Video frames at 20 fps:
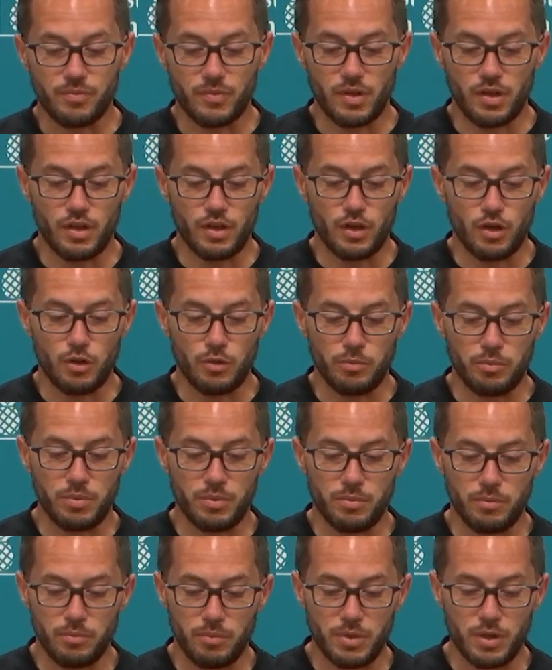you know,
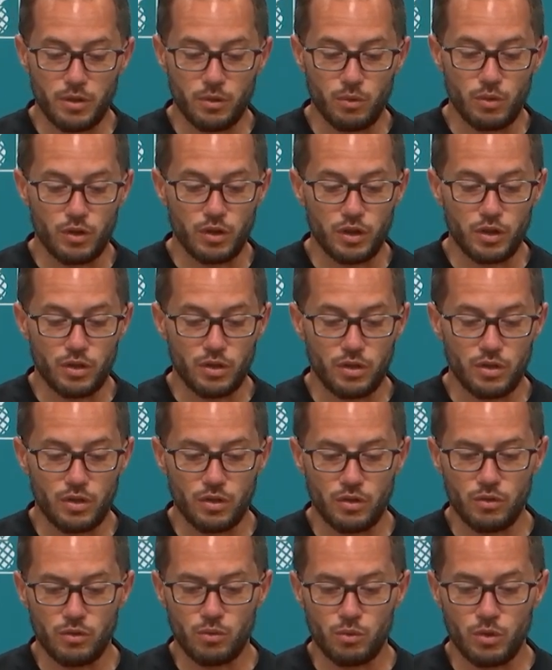be a really
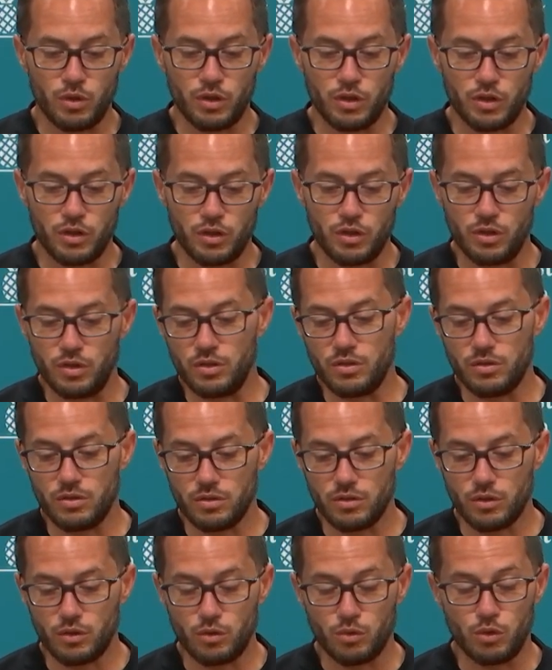good
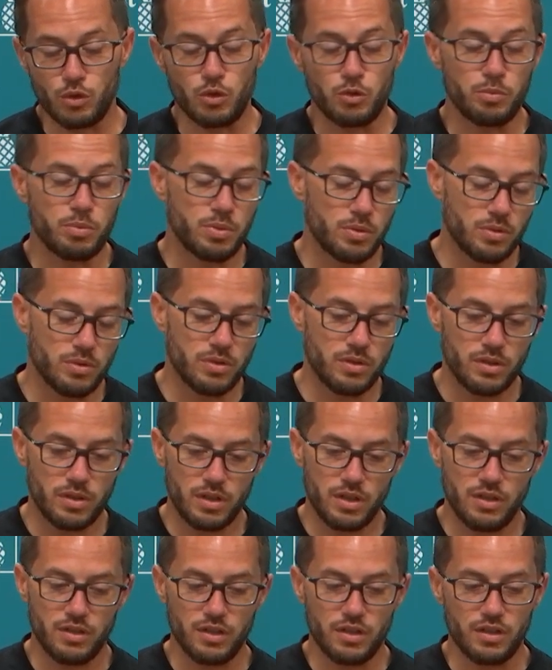group
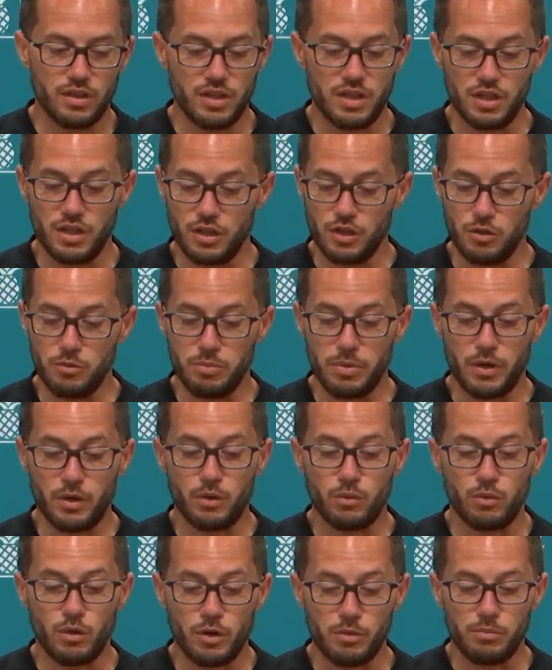in the league, you
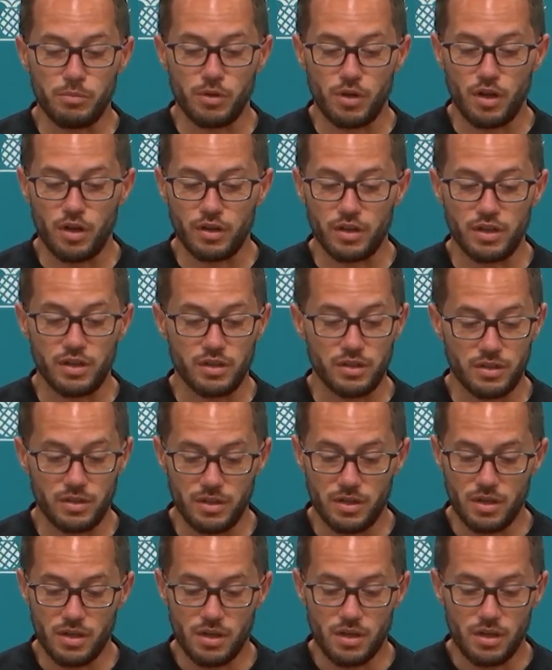better run block, and
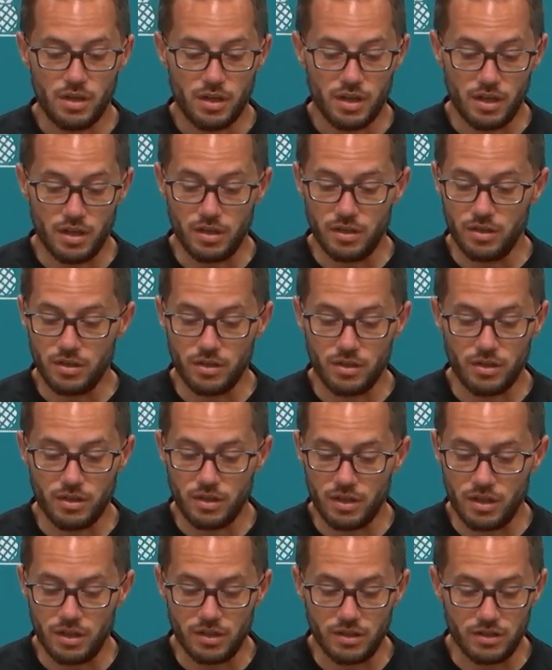it
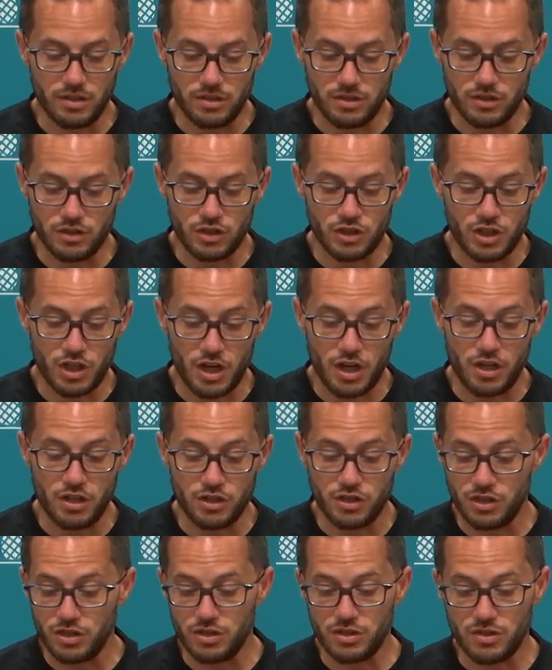
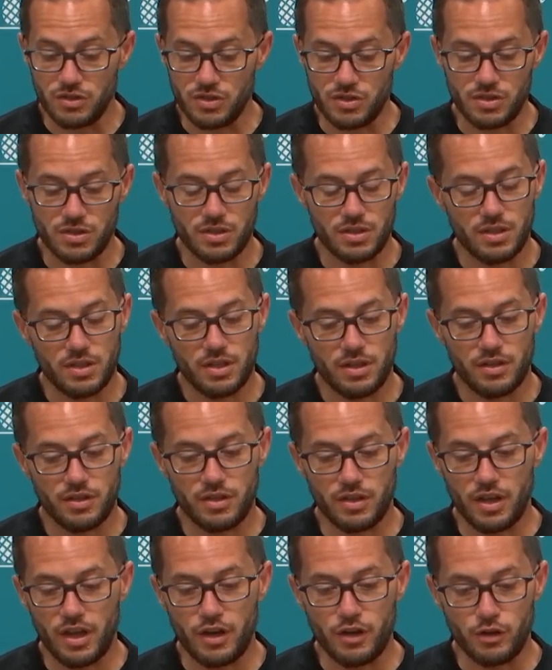changes
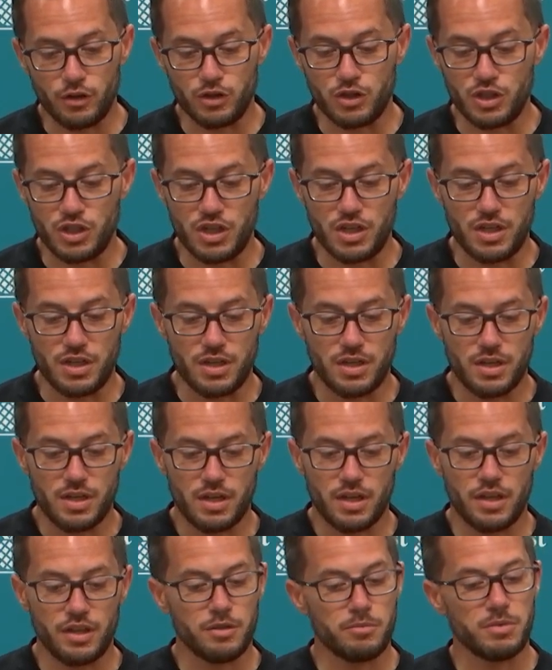the energy
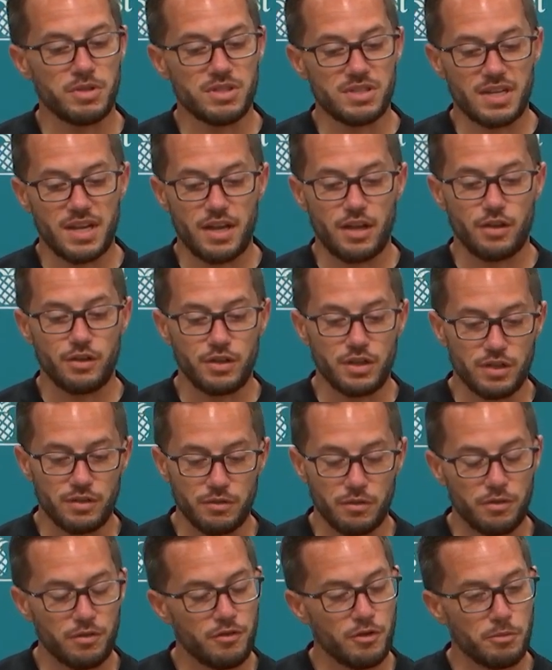and the mentality
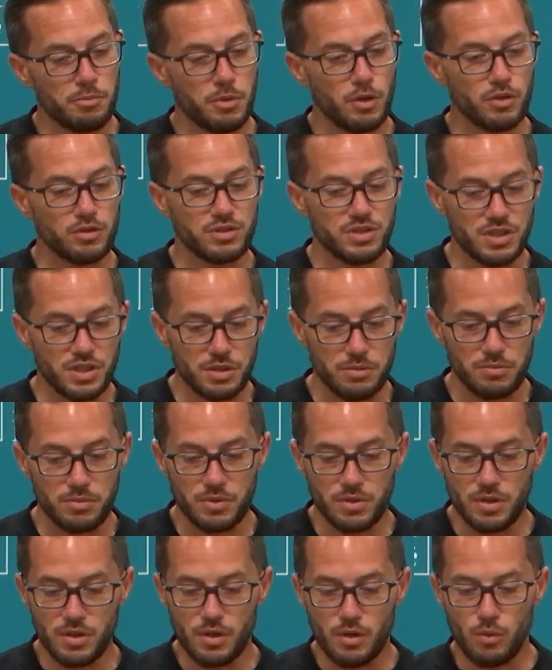of a football team
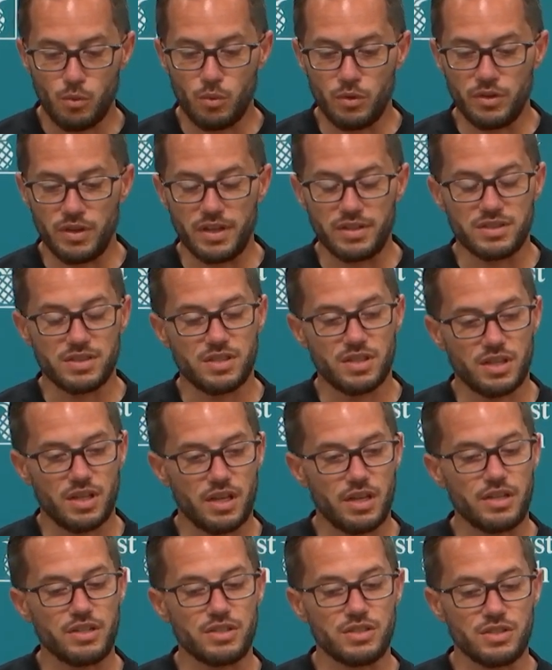when that's the
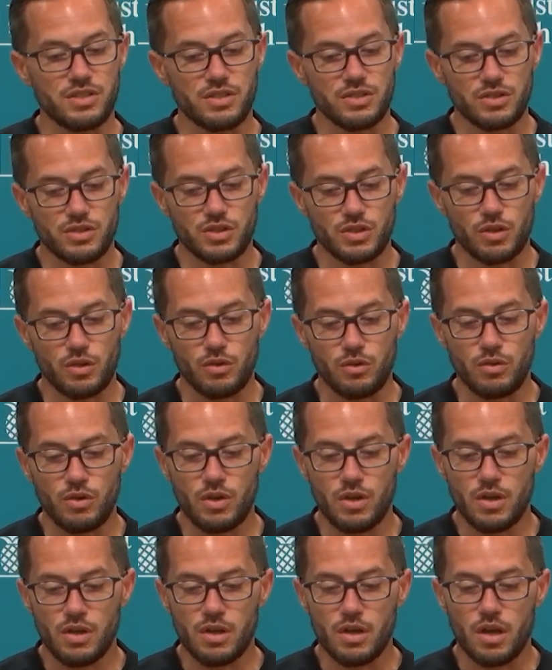case. So
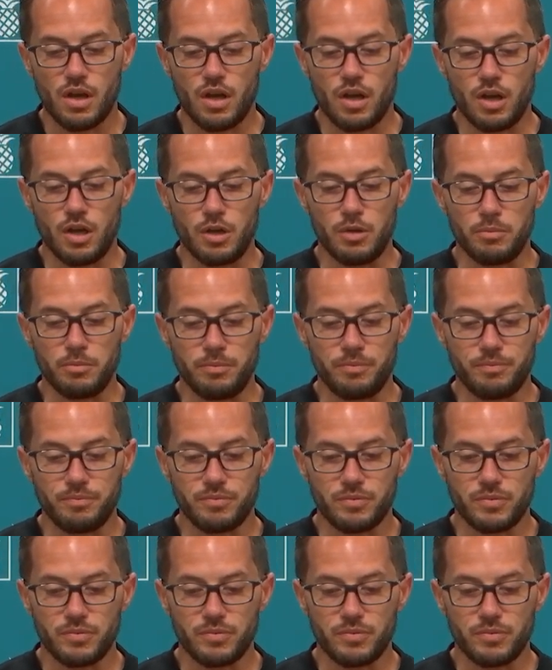I'm